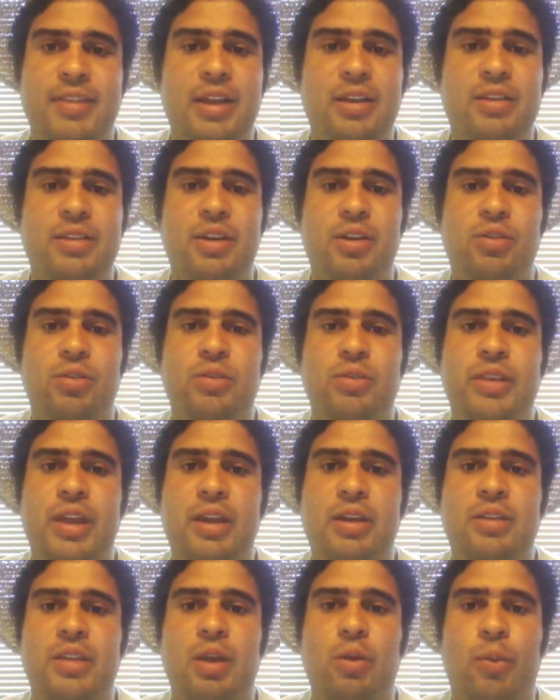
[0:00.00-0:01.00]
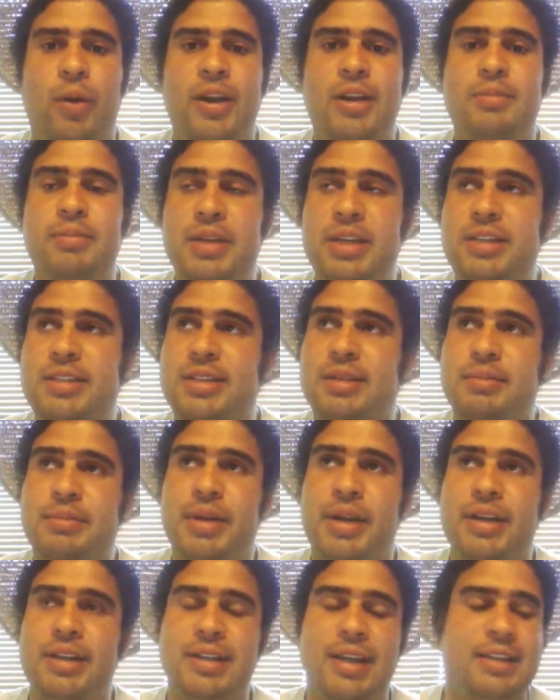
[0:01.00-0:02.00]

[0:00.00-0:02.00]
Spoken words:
They want to meet somebody.